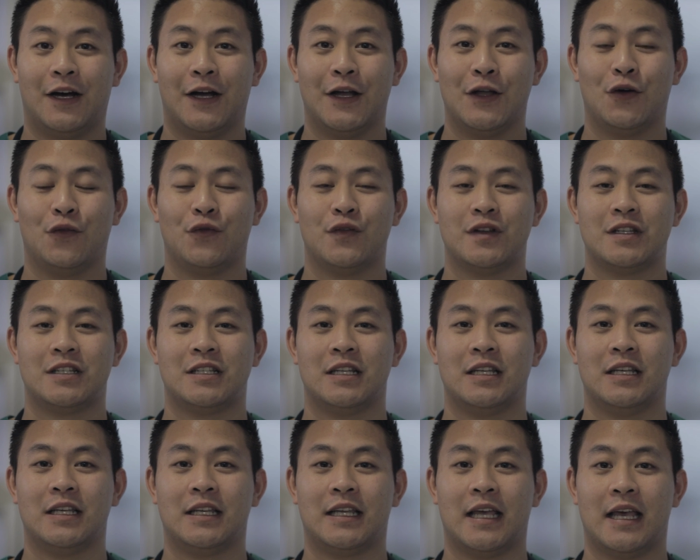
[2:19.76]
I
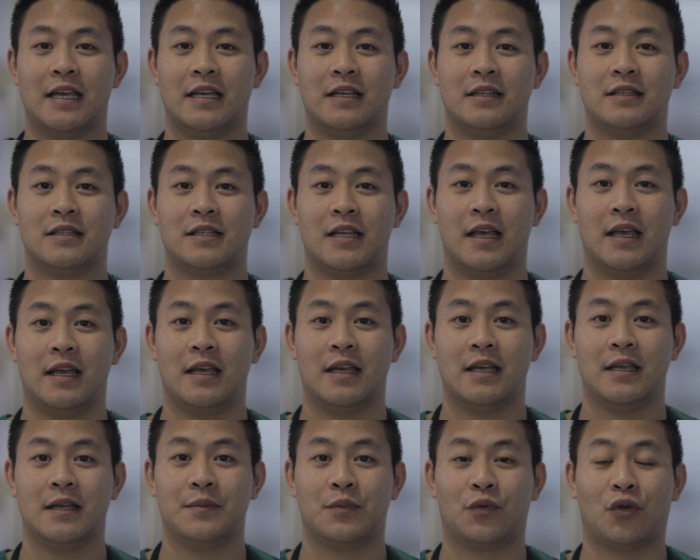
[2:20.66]
obviously gained
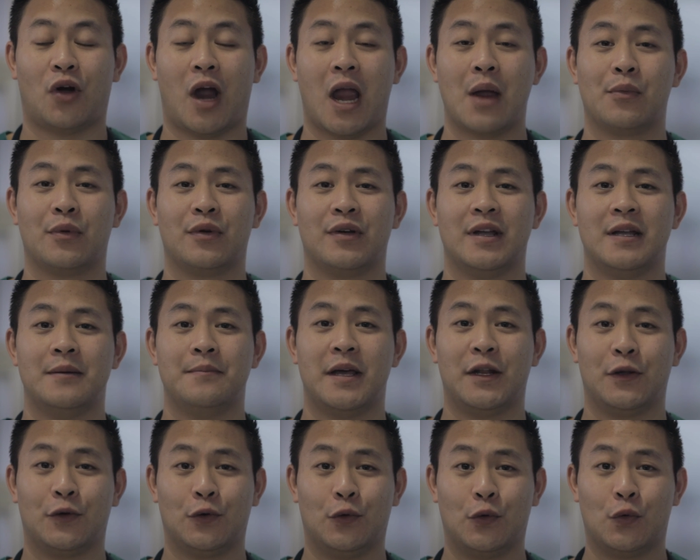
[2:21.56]
a primary
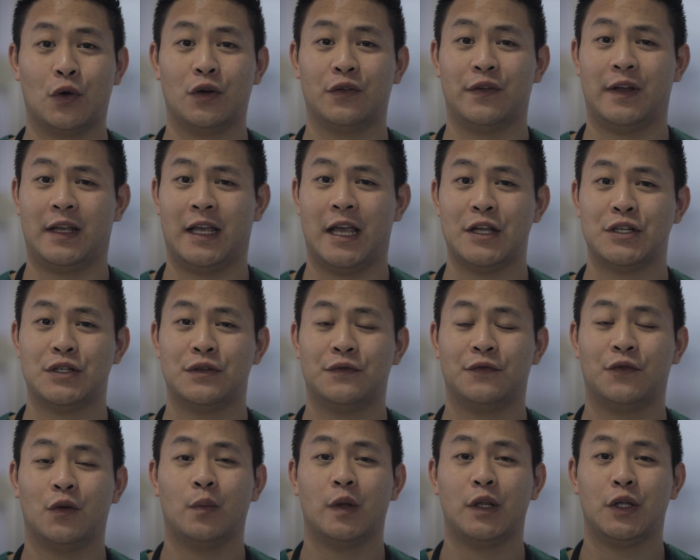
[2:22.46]
medical
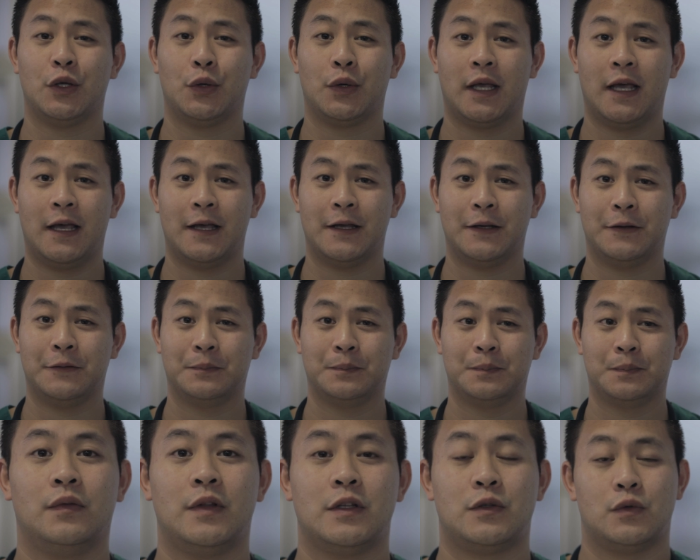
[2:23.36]
qualification from the
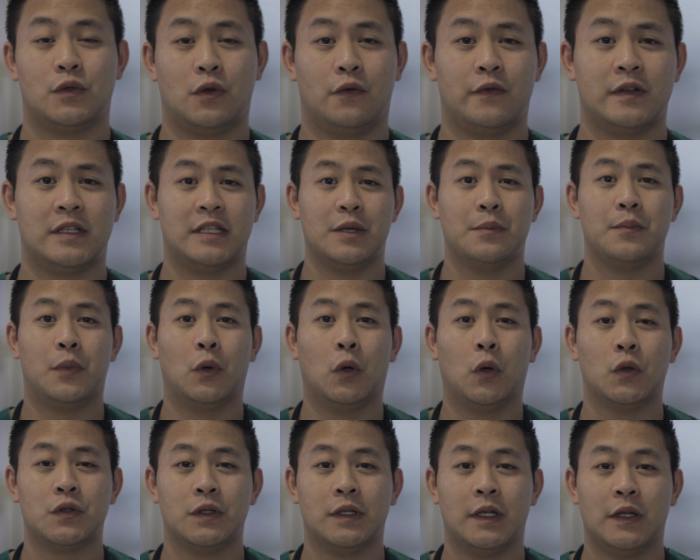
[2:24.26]
UK. This was obviously
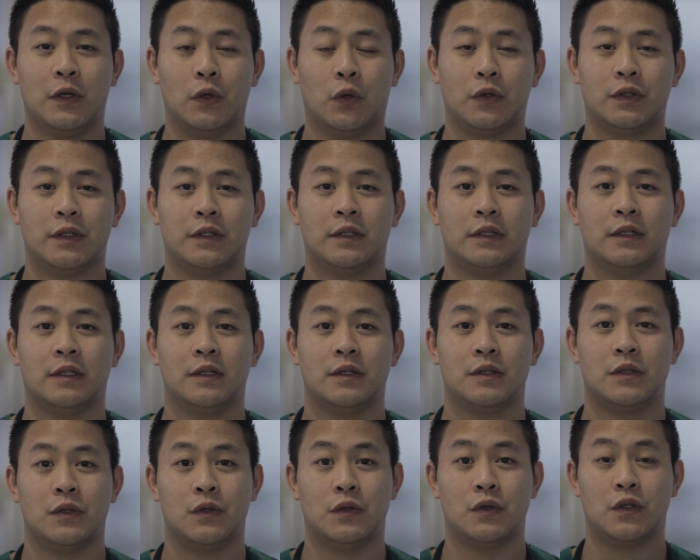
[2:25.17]
important in
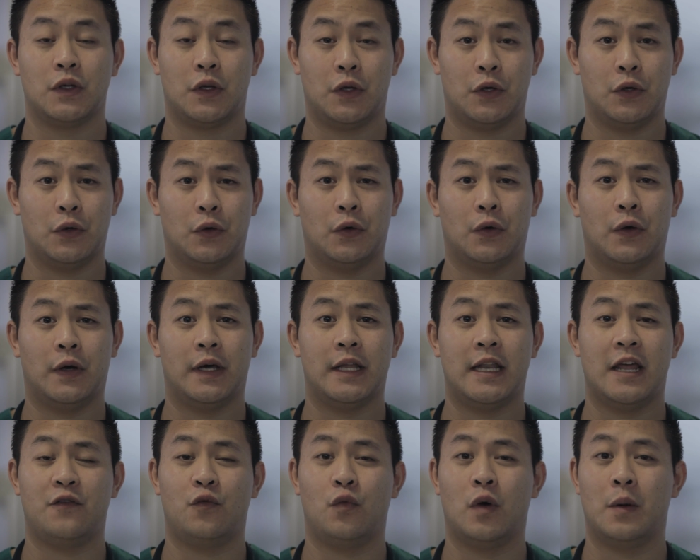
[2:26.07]
order to secure
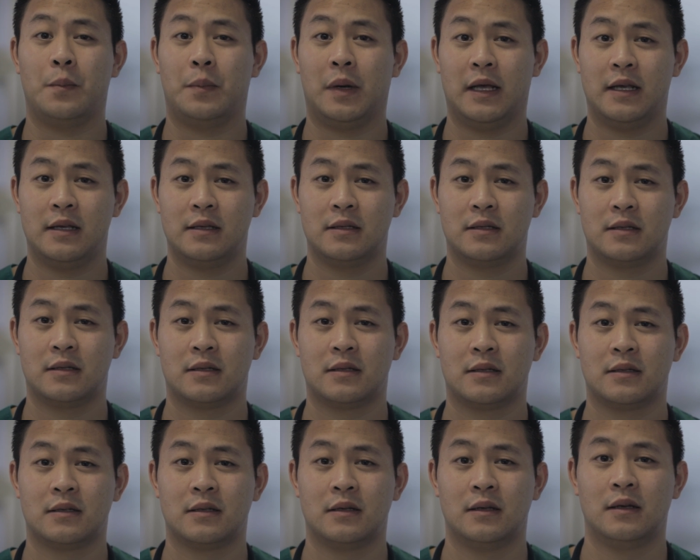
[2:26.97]
an F1
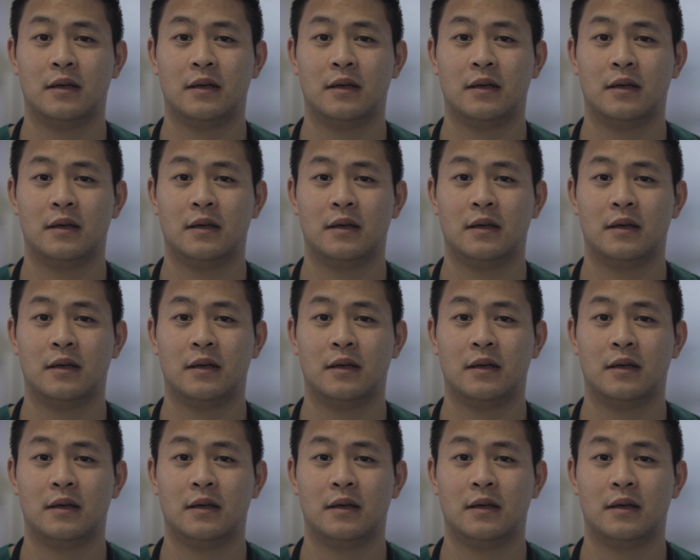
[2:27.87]
place.